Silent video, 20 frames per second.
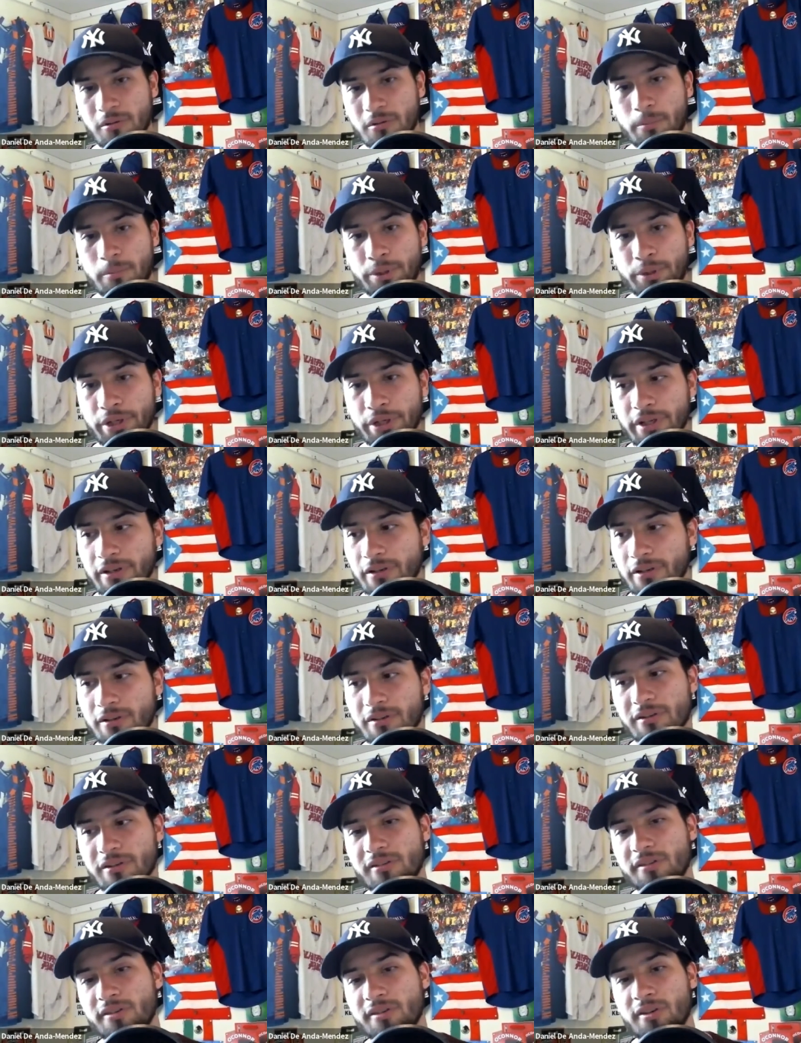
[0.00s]
But
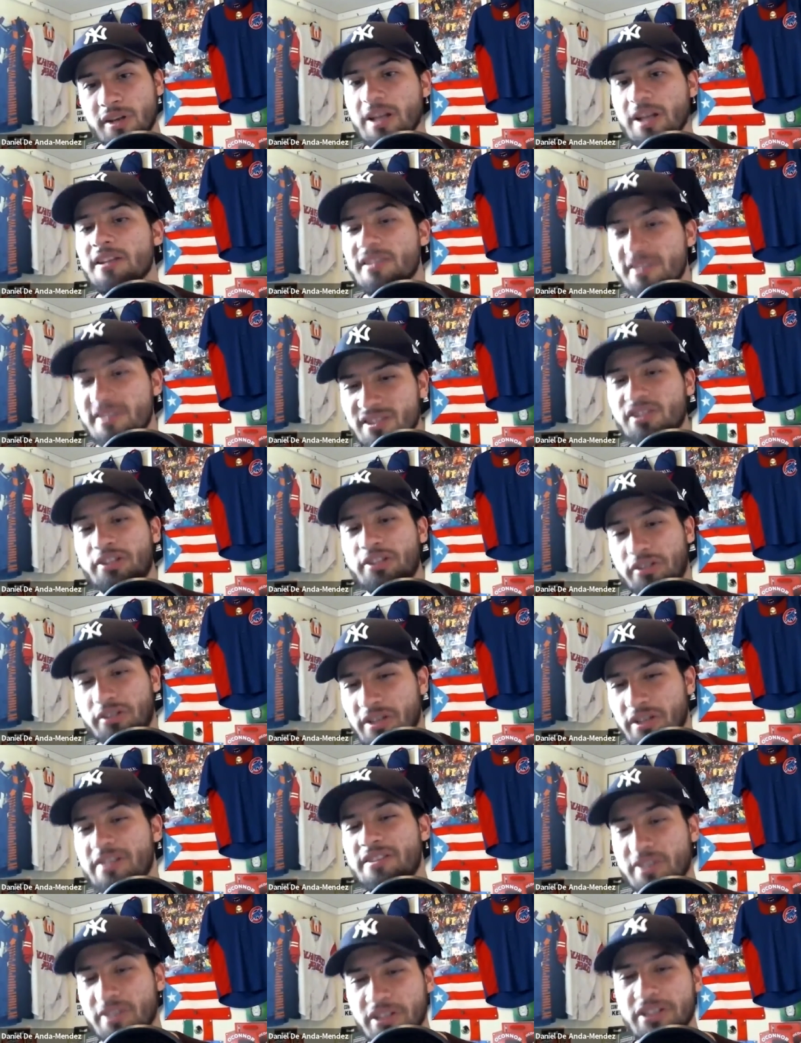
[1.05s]
it's
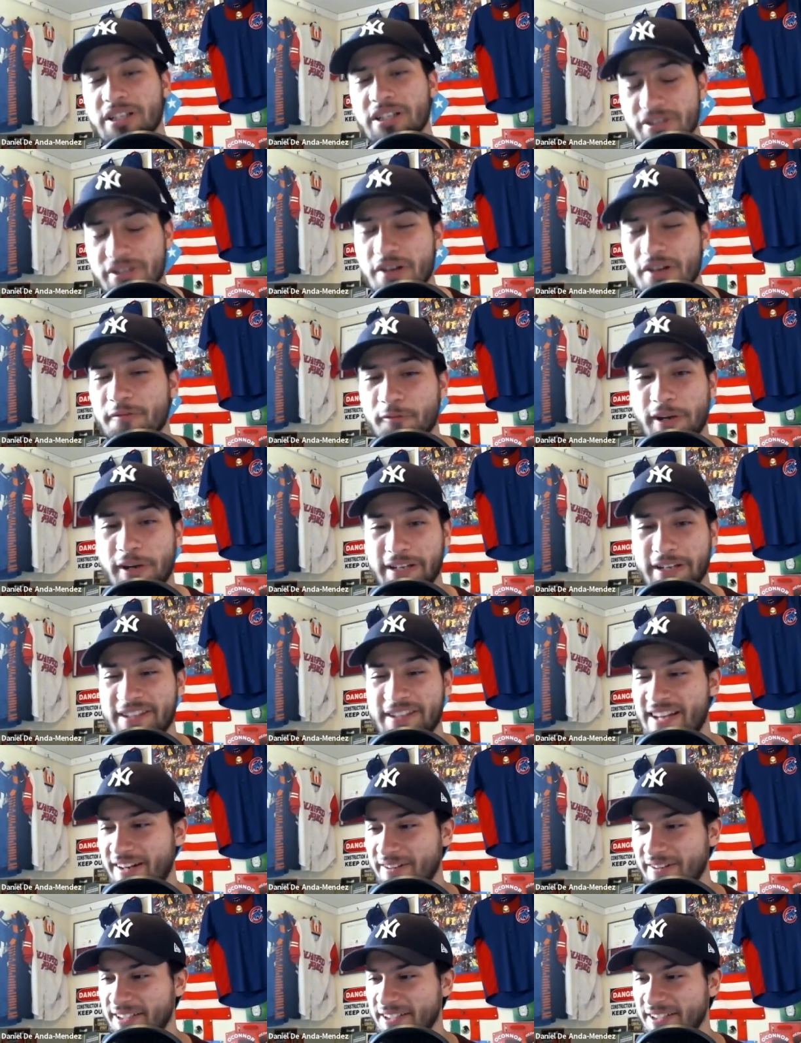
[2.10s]
good enough right
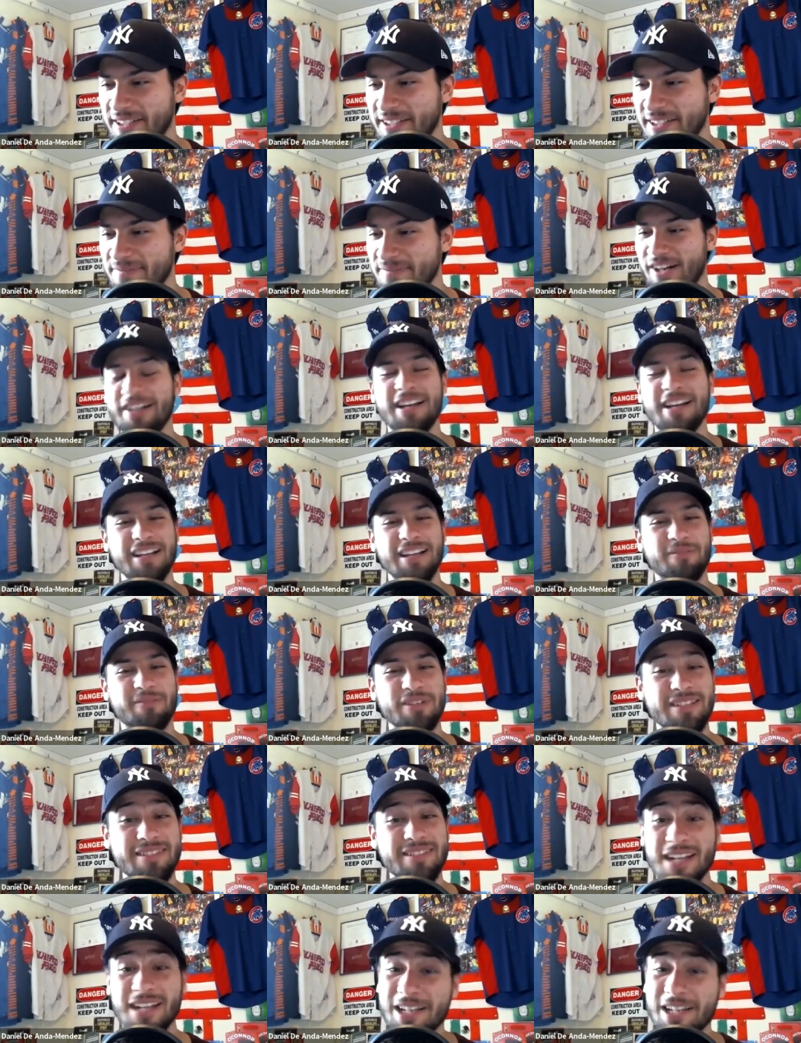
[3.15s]
now. Come on.
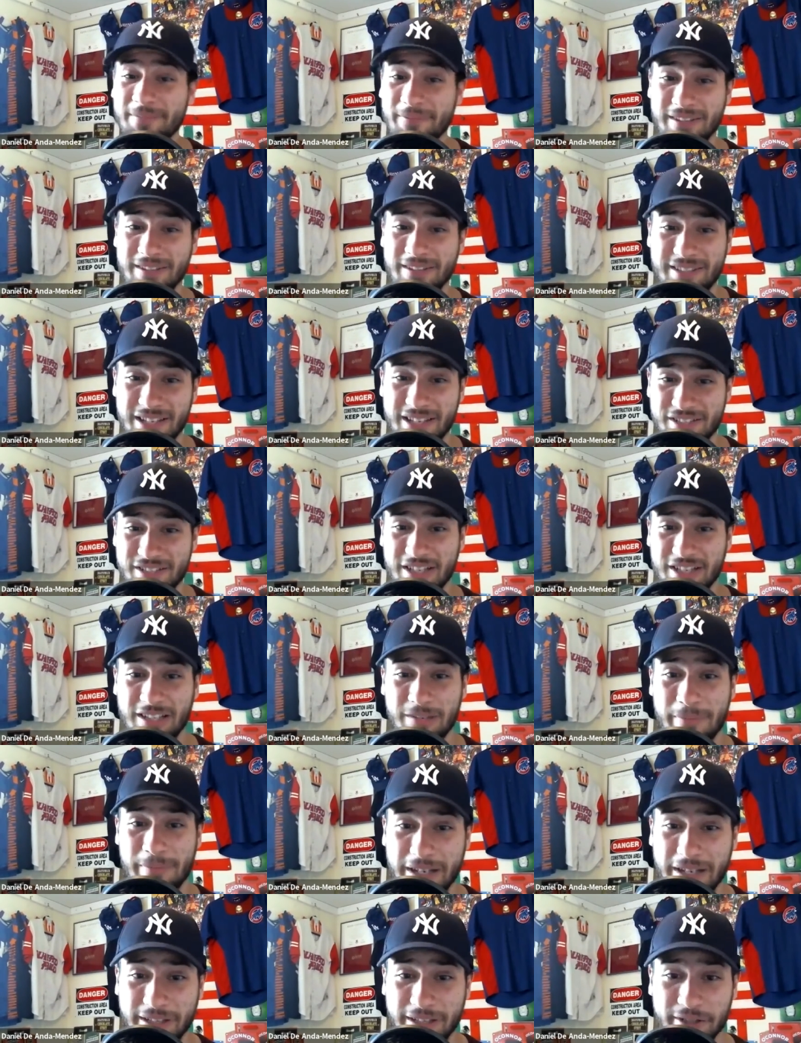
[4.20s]
We signed DJ
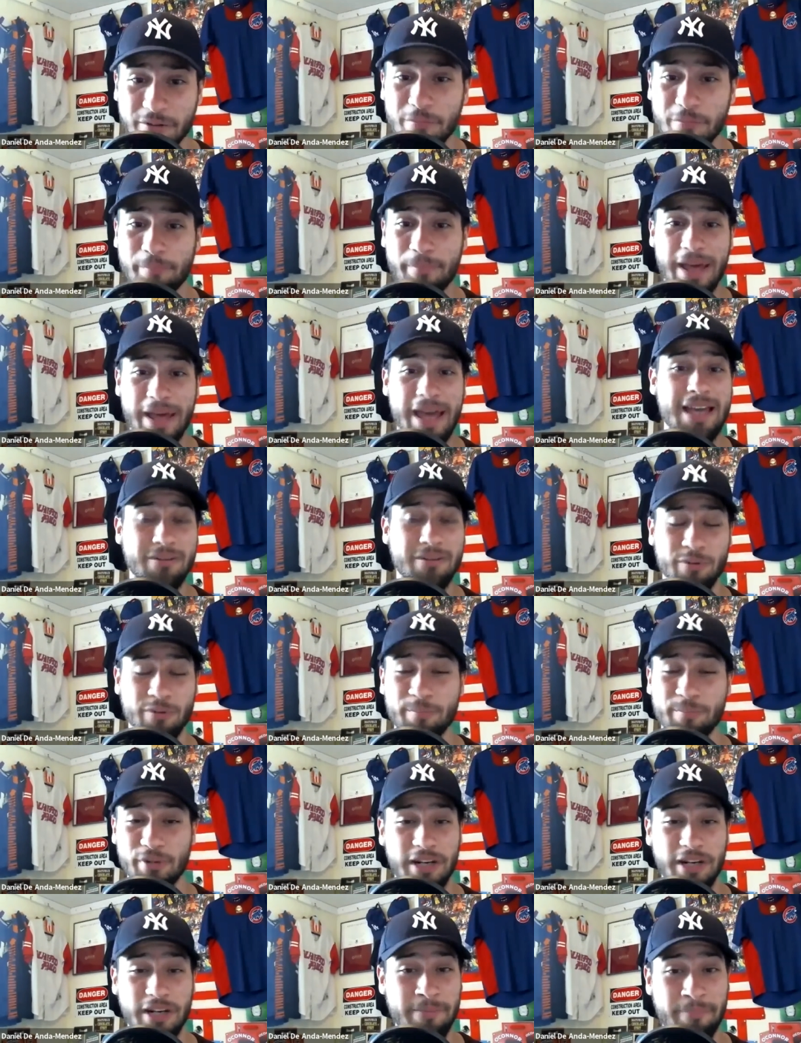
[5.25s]
LeMahieu back. We
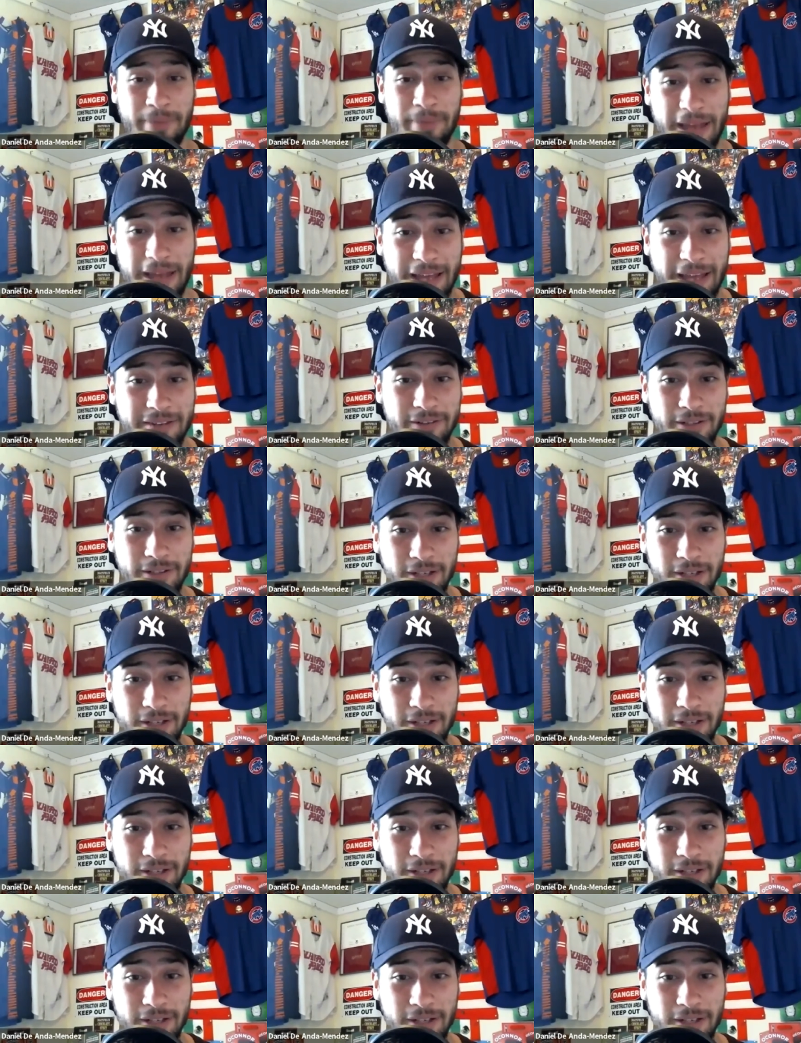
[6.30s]
brought him back.